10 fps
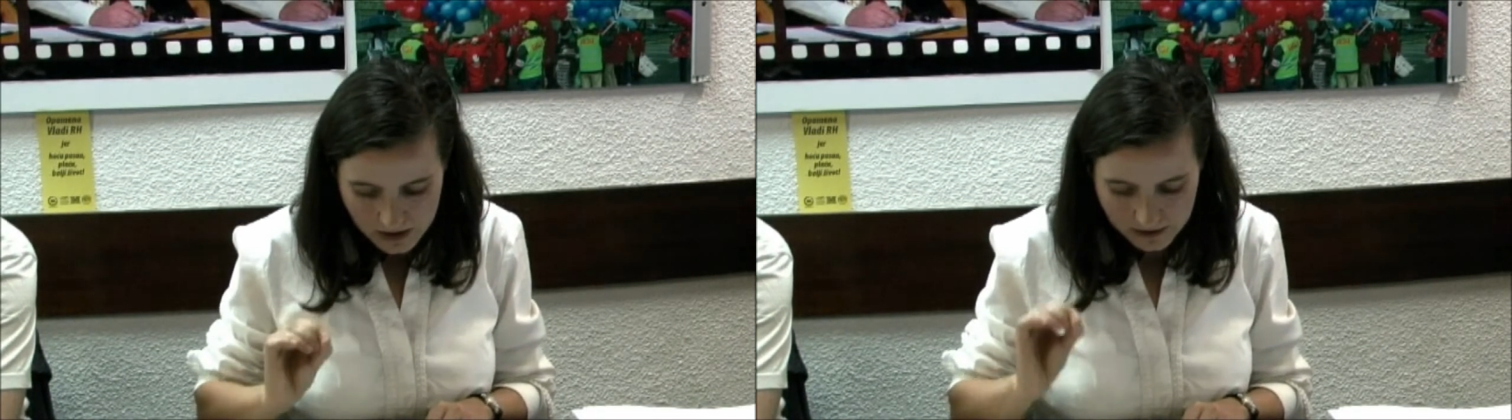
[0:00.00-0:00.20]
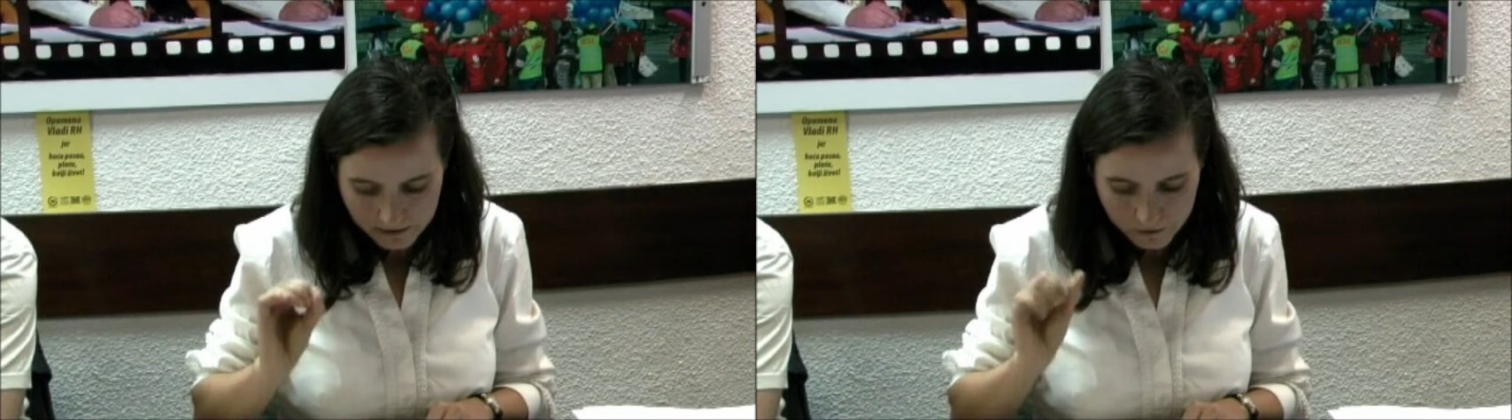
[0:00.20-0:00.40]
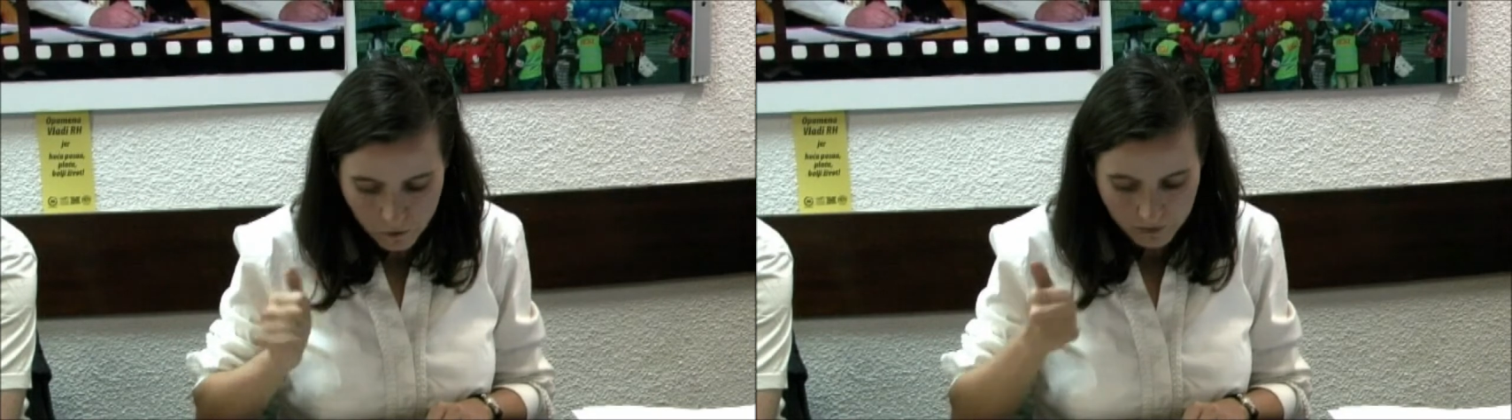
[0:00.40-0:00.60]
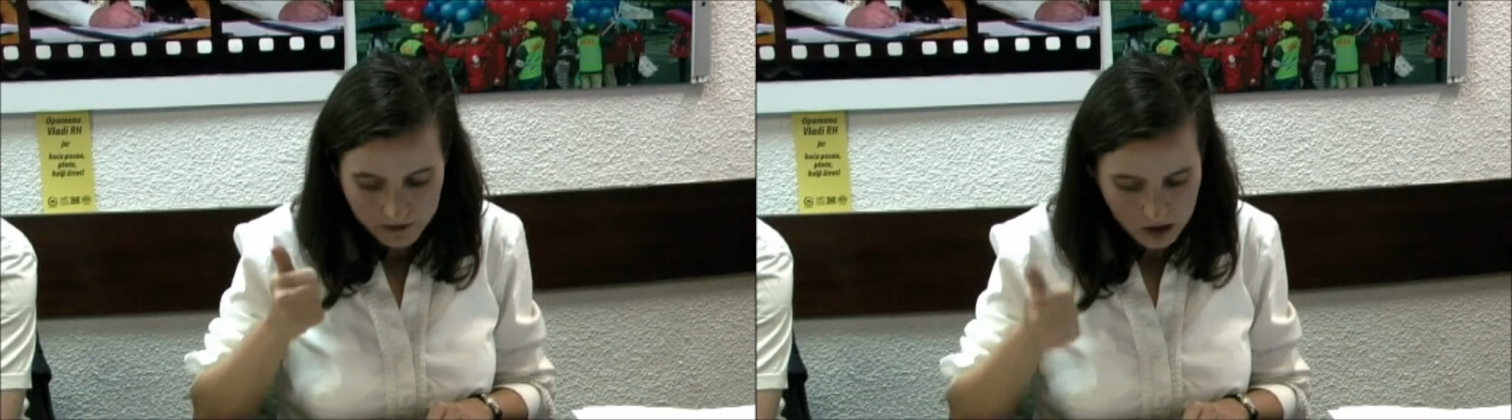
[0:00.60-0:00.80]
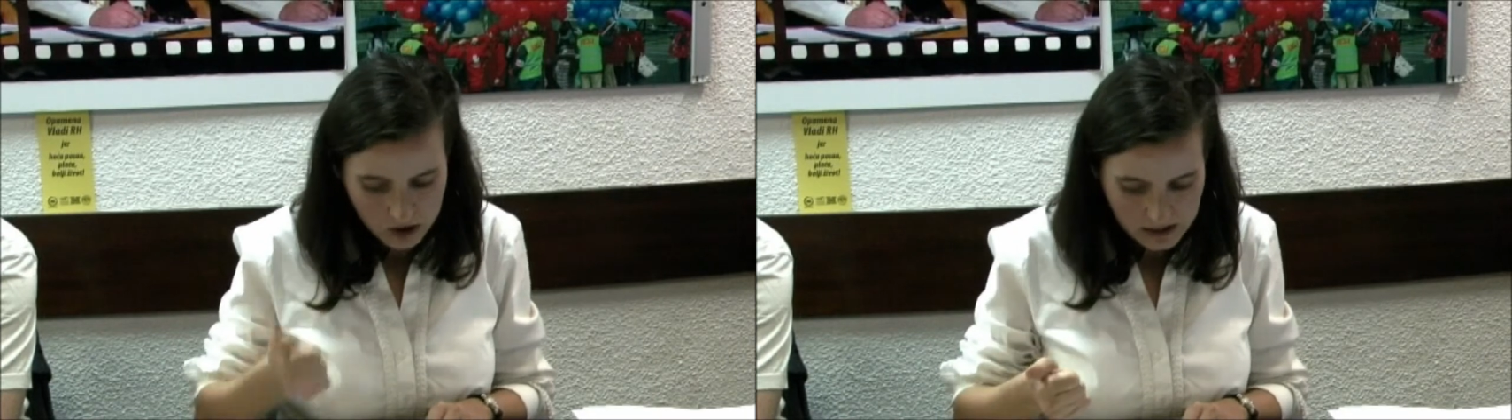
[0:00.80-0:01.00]
in the form of
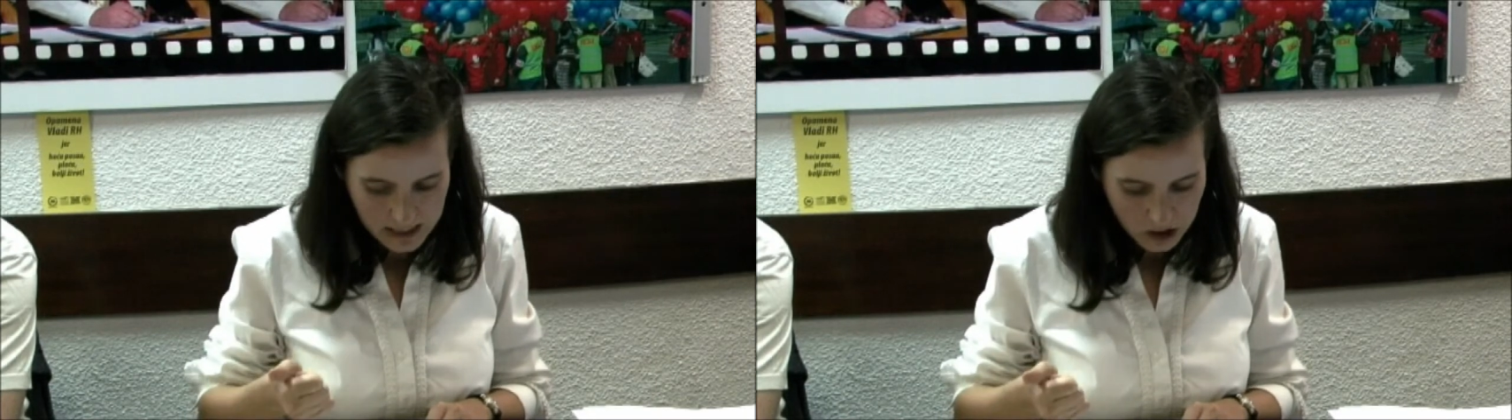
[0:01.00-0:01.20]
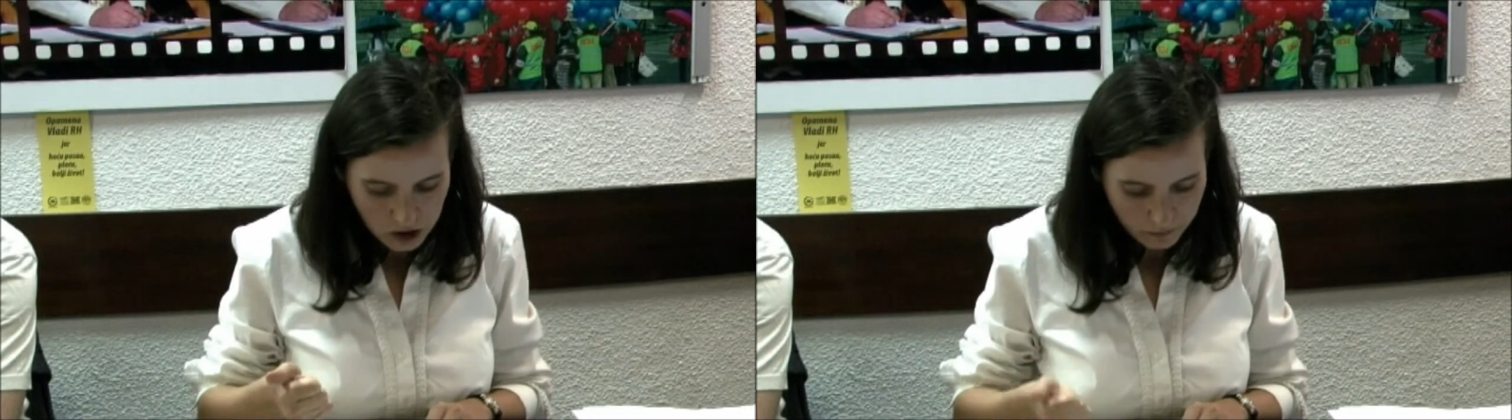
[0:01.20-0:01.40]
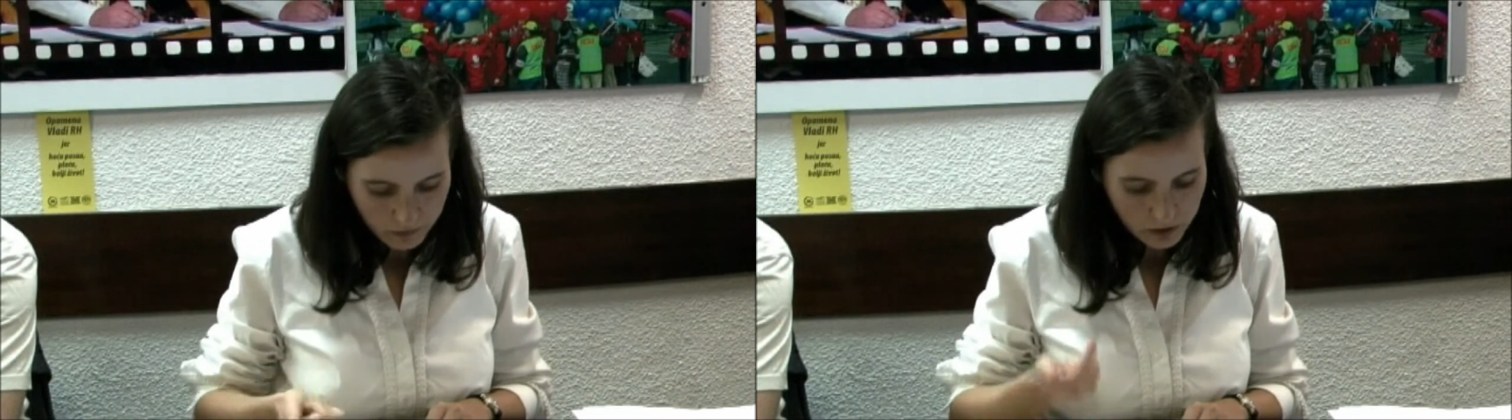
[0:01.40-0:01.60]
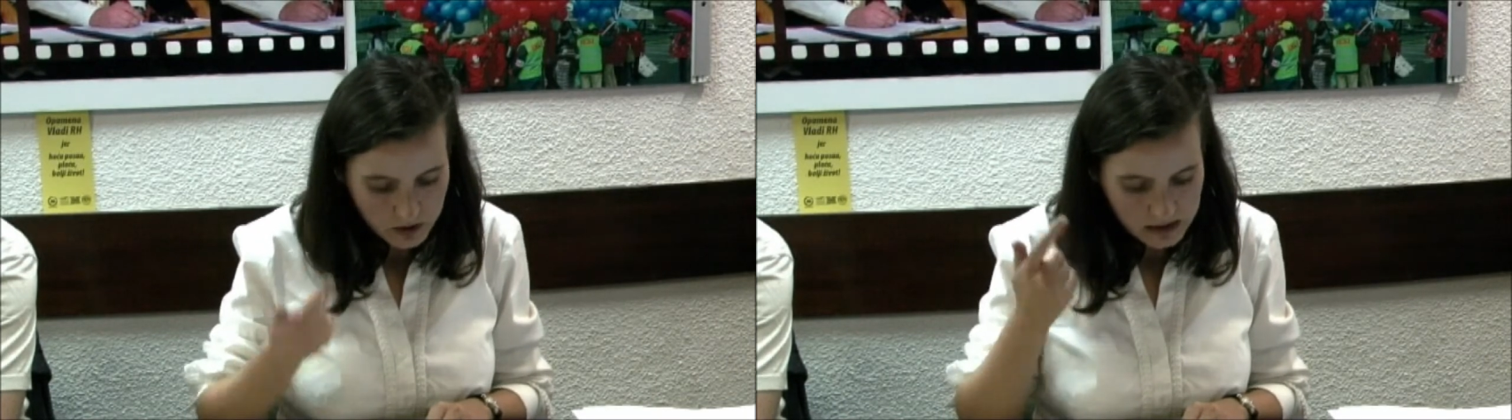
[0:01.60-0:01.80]
legislation bills,